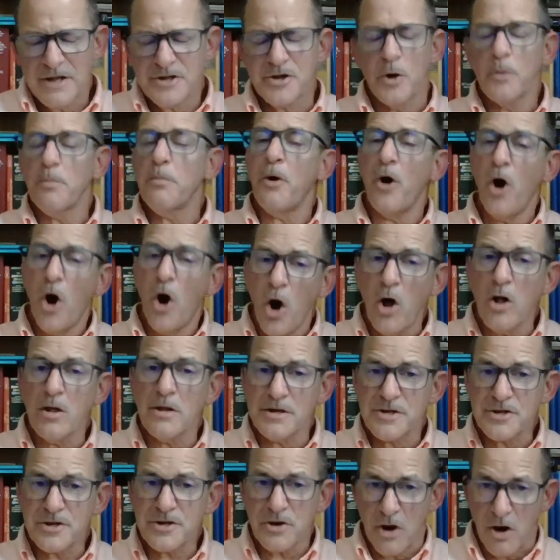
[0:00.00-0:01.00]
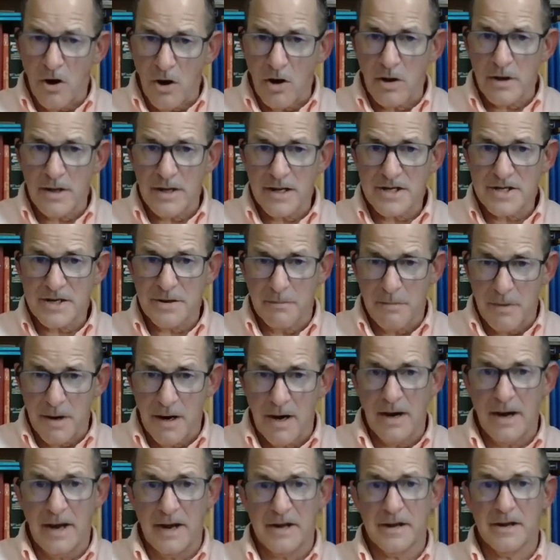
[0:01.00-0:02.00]
And so Paul is calling to
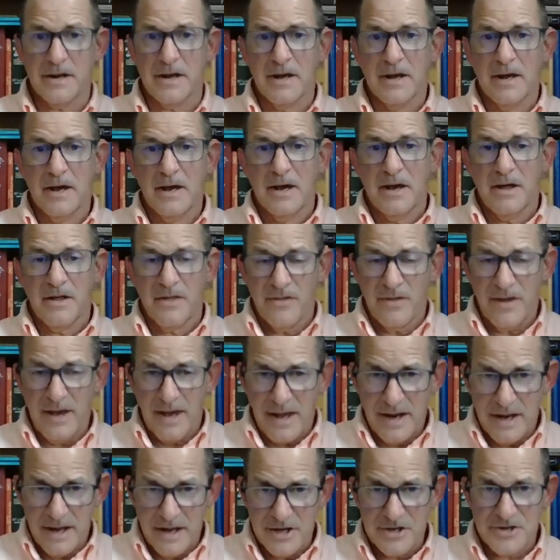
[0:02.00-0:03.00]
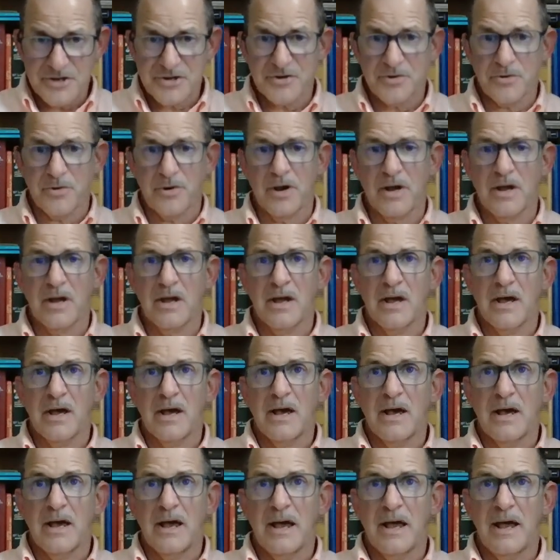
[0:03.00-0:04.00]
mind that history
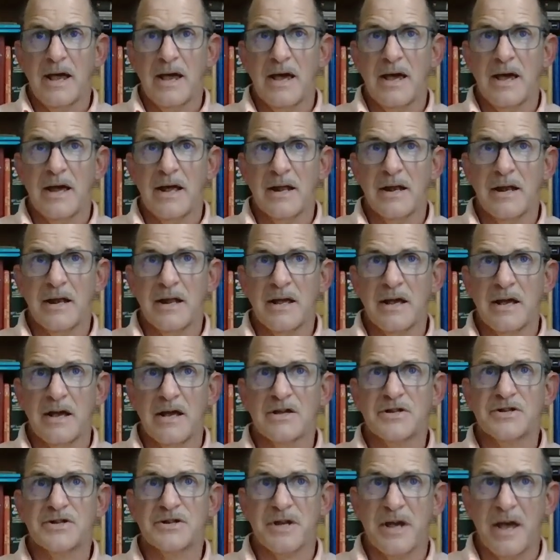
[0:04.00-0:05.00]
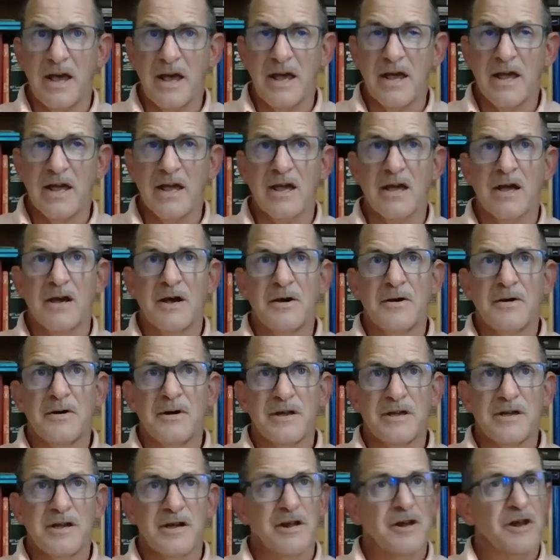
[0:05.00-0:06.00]
and is saying,
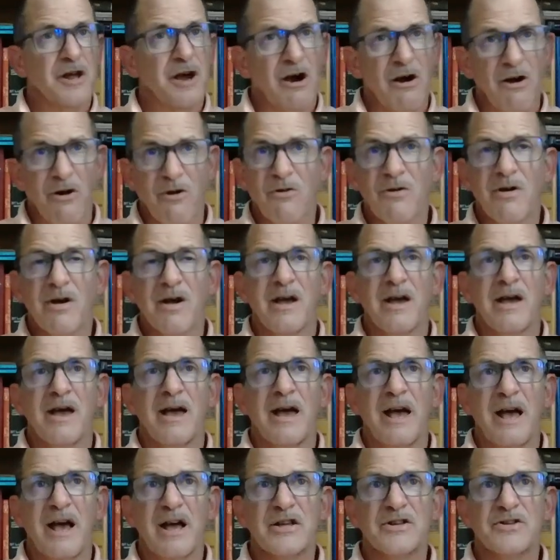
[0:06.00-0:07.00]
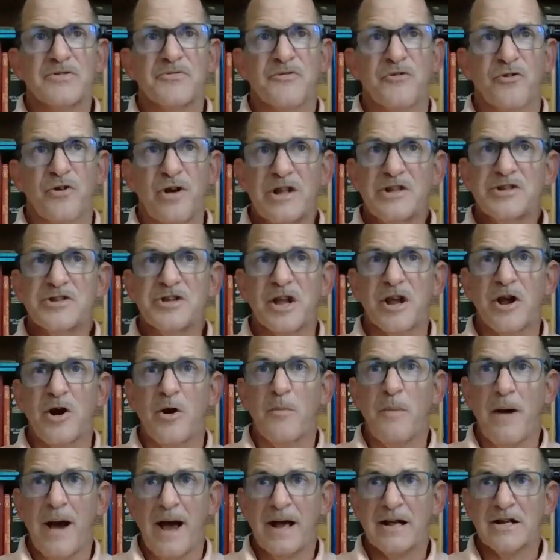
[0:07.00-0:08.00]
you know, as friends
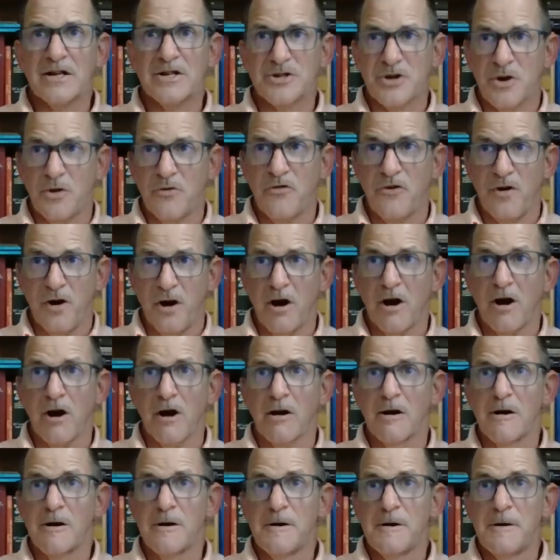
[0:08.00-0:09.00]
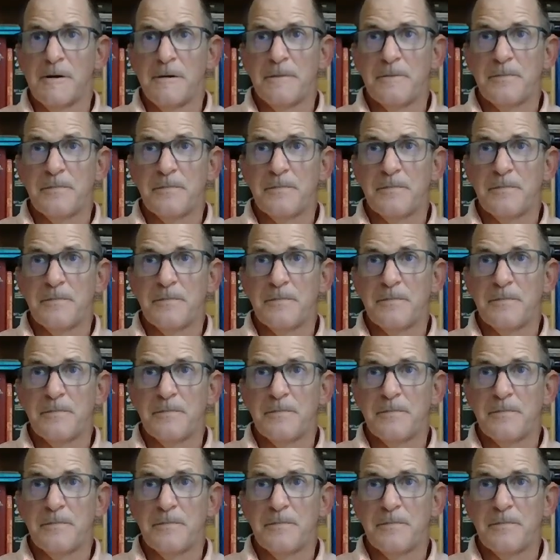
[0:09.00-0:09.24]
that go back so far,